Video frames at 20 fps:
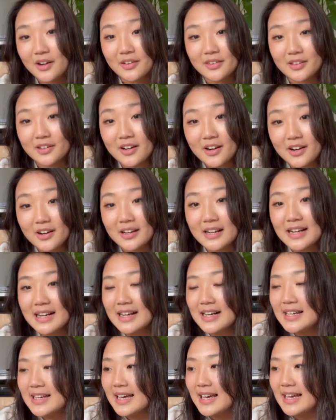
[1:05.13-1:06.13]
on the go.
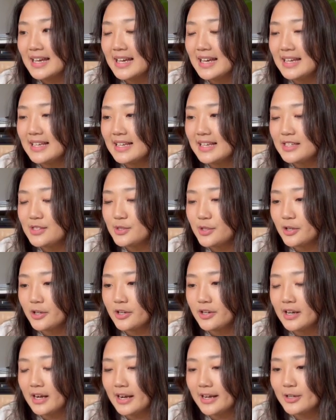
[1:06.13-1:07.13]
And so
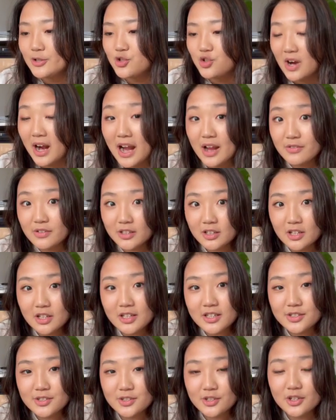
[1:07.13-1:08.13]
I drive a
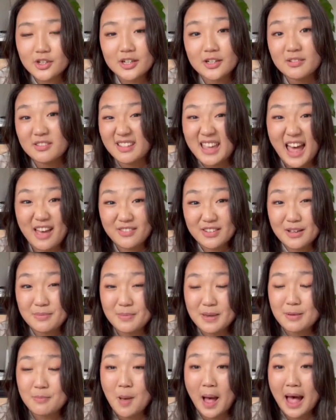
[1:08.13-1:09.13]
lot, so having a
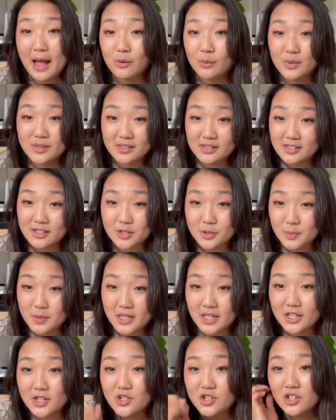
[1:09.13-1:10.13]
big bag wasn't such a big
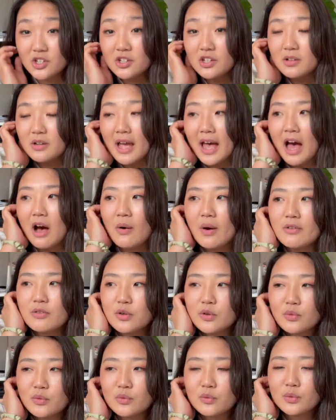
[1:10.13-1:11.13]
issue.
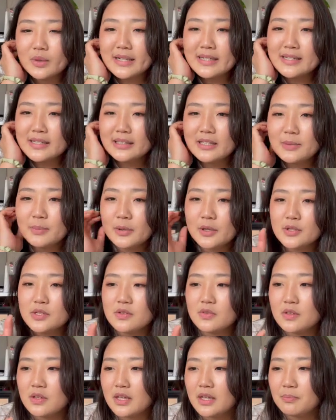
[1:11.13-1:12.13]
However, recently, because of
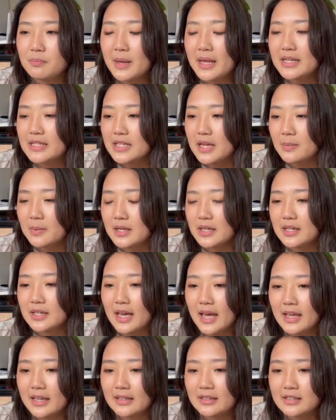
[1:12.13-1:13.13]
the pandemic
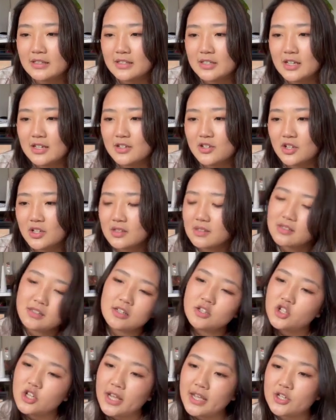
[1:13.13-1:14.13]
and just
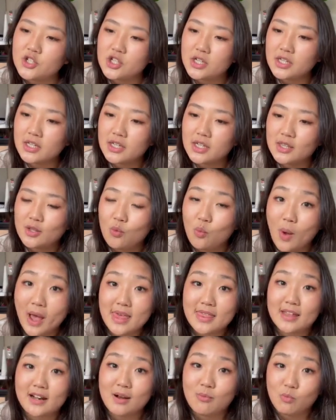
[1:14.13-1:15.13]
changing in the way
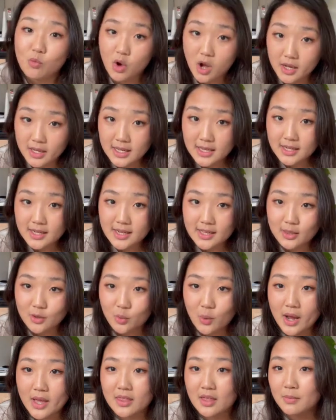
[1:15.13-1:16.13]
that I'm working and the
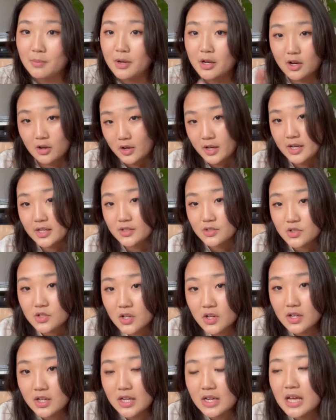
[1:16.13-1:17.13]
way that my career is
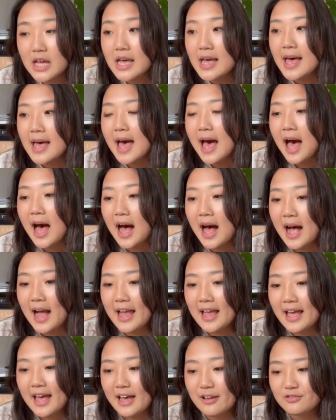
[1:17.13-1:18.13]
turning, I
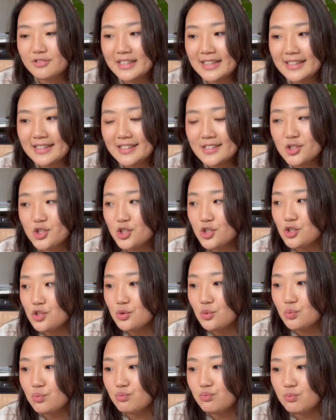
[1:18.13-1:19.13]
have needed
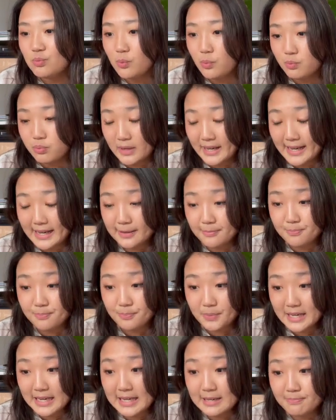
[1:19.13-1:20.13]
to bring
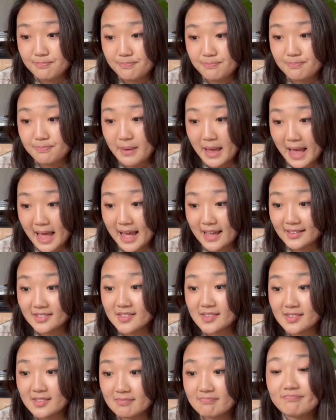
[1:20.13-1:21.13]
big
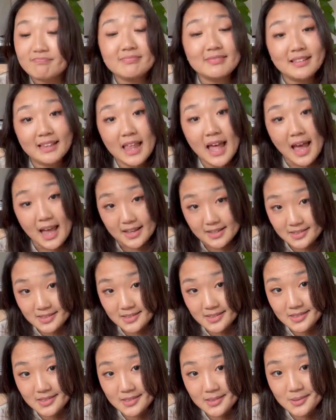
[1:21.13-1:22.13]
bags
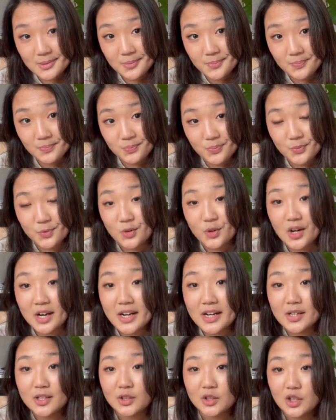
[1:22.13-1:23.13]
less,
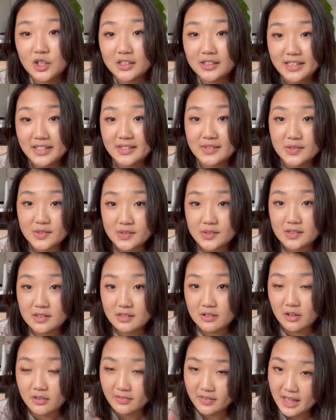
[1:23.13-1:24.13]
right? A lot less
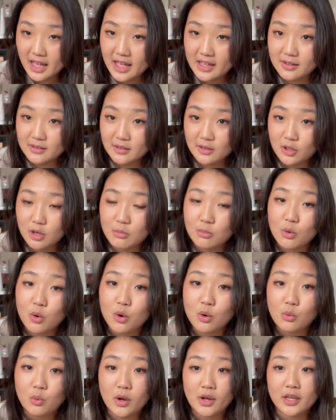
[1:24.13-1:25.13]
of that, a lot
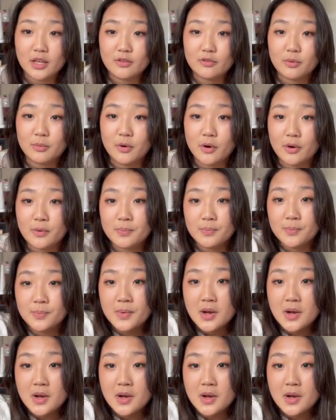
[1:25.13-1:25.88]
more working from home.